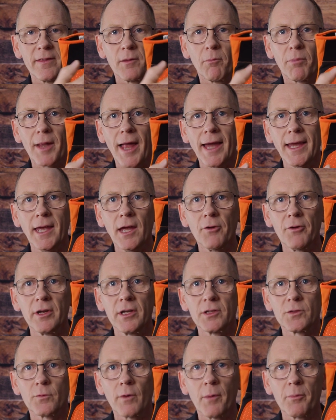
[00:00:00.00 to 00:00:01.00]
the black
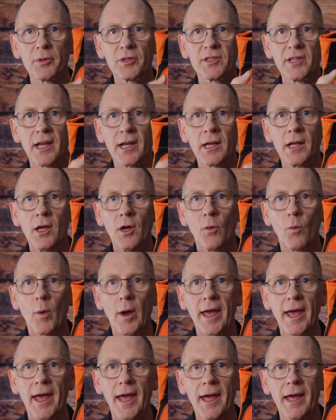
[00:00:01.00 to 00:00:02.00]
areas represent
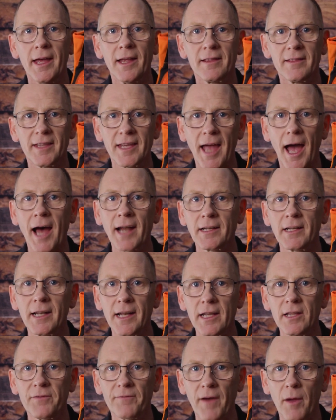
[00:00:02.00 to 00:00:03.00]
where the
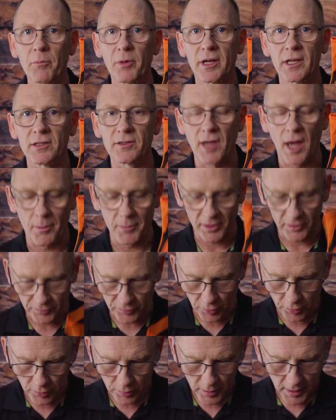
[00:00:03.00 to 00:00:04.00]
underneath fabric is coming
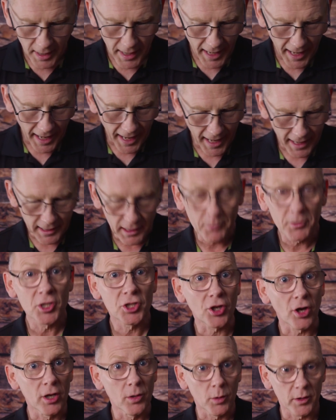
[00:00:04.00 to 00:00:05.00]
through. And let me
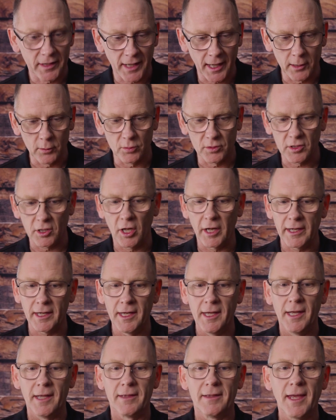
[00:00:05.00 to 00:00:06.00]
show you what that looks like.
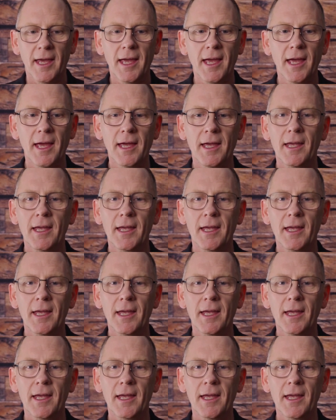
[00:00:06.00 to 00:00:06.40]
There